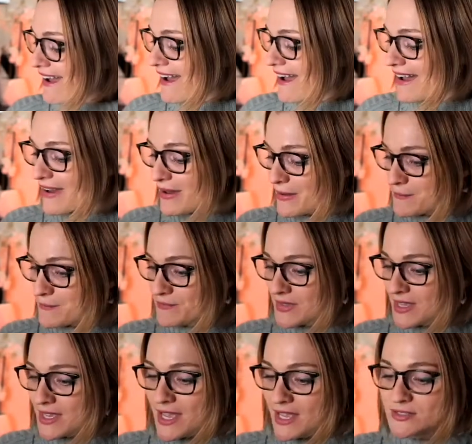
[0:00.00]
Um,
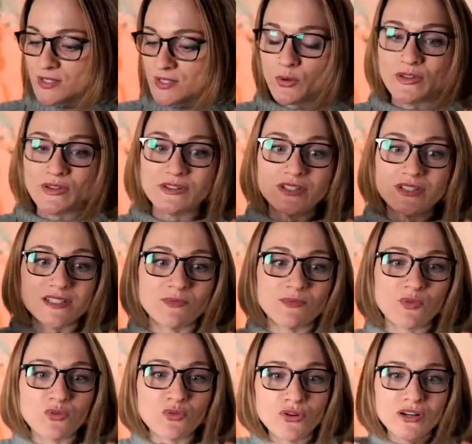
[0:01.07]
and so there's just some
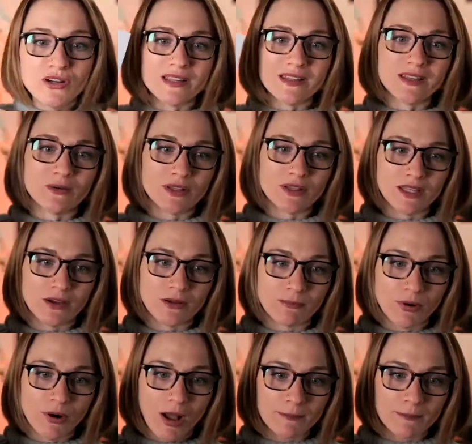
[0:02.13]
really, really good
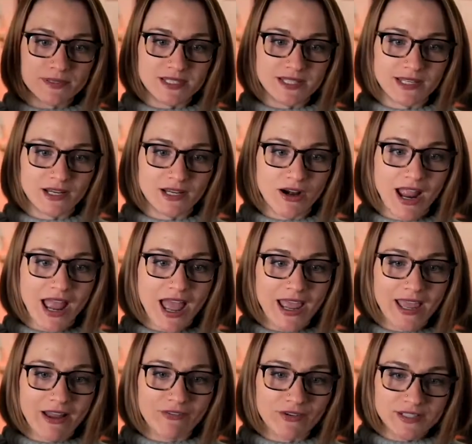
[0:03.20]
prompts in here.
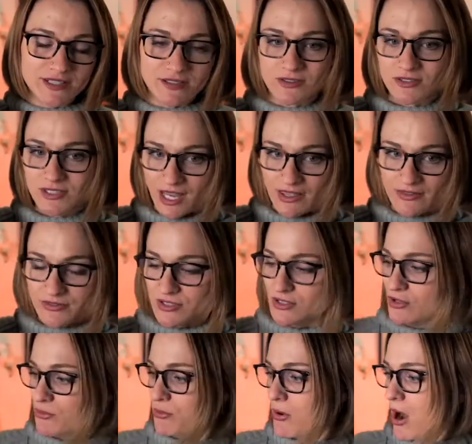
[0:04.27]
Every single day, there's a
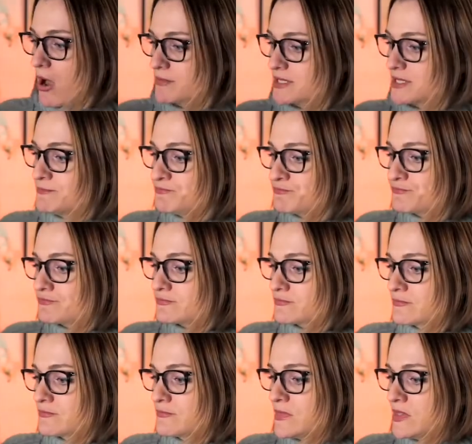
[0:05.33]
new prompt
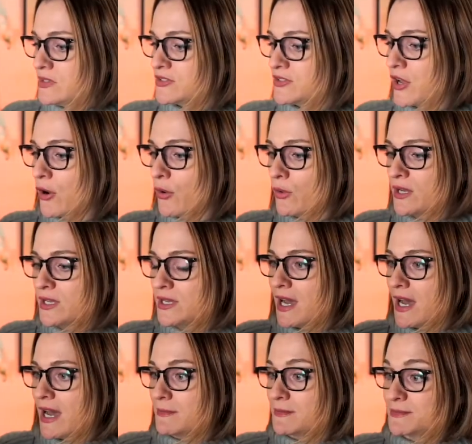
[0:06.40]
so
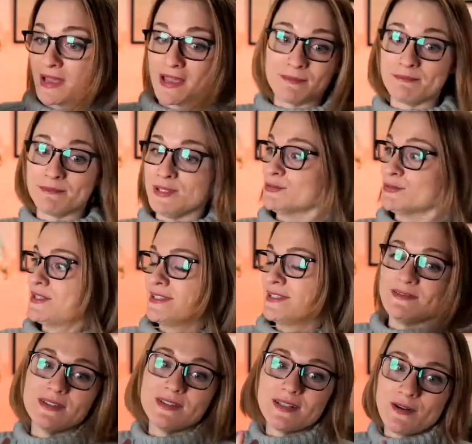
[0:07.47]
um, I use these
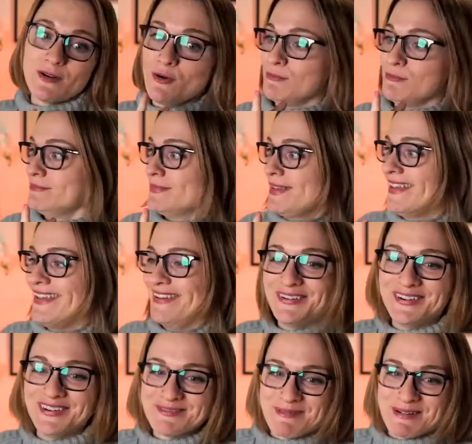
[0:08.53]
even at home
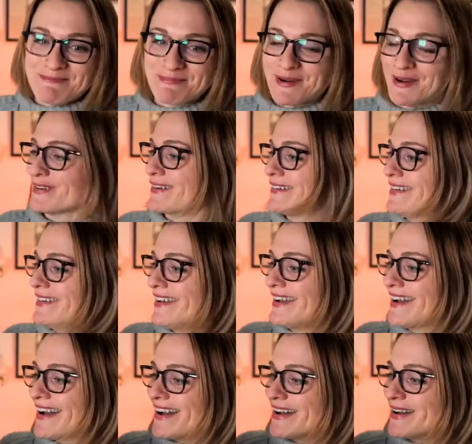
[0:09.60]
with my partner.
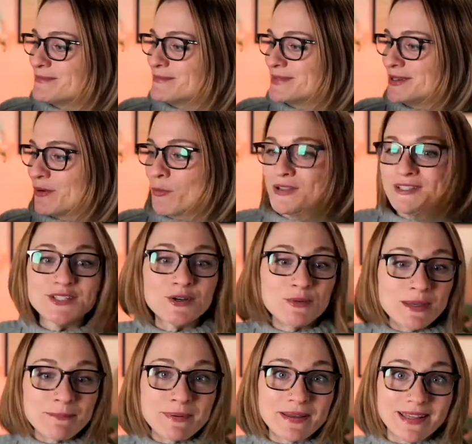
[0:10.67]
Um, you know, what's your
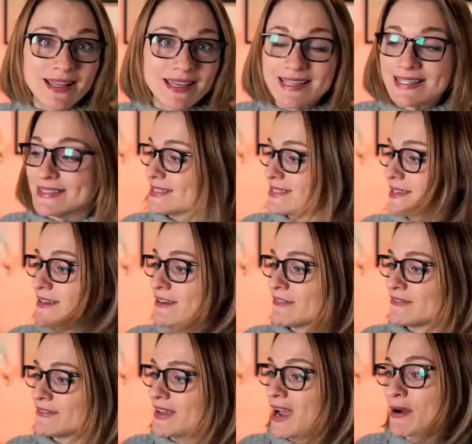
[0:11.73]
week been like? Instead of
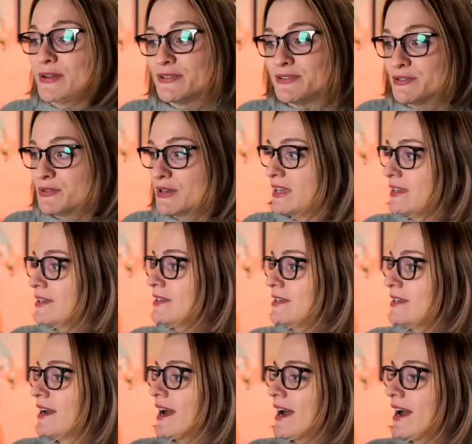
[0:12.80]
how are you doing?
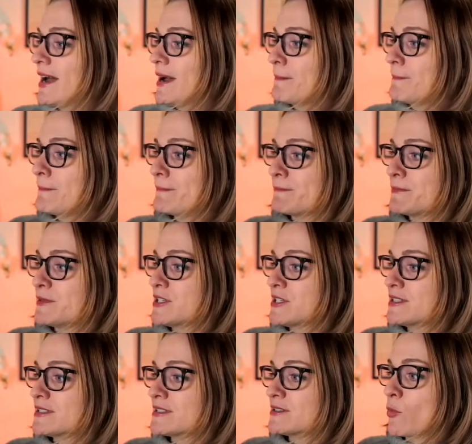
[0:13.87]
Um,
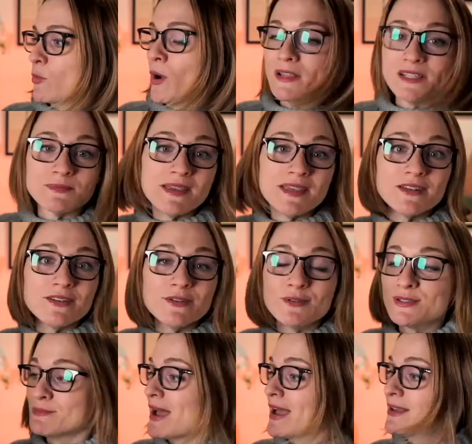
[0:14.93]
just what's made you
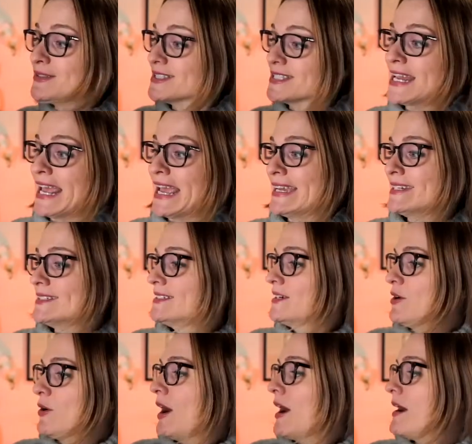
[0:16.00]
smile today?
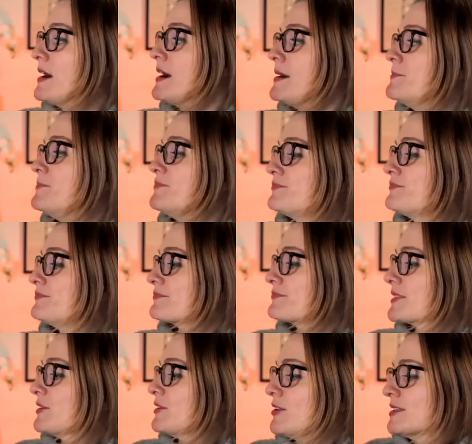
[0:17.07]
Um,
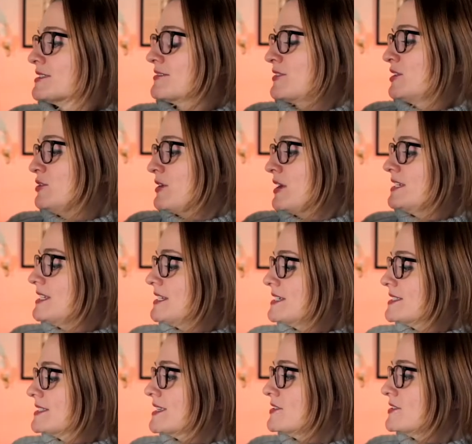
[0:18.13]
lots of cute
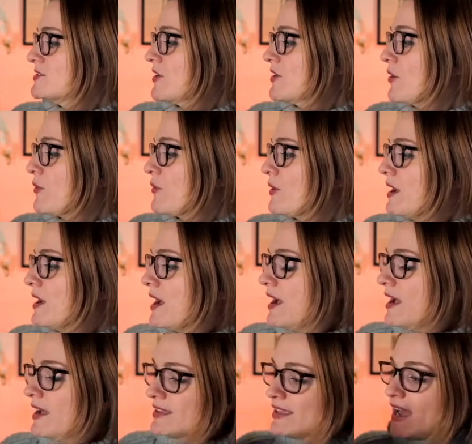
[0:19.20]
ideas. And so,
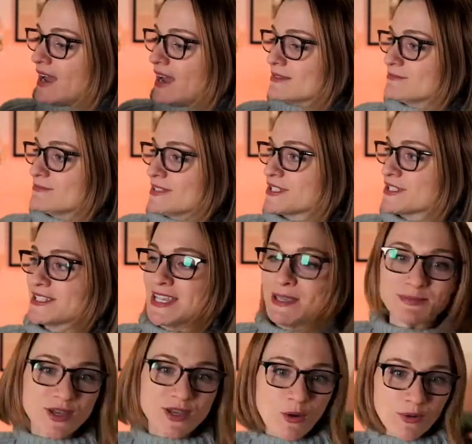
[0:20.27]
yeah, it just keeps
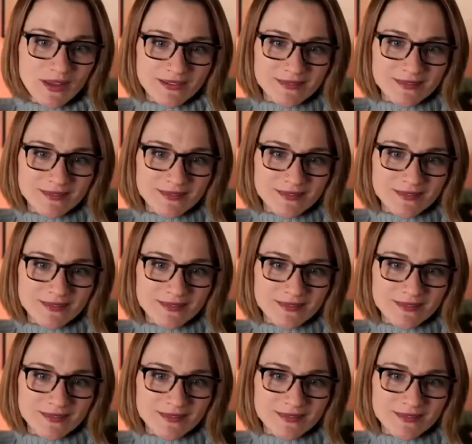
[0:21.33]
going.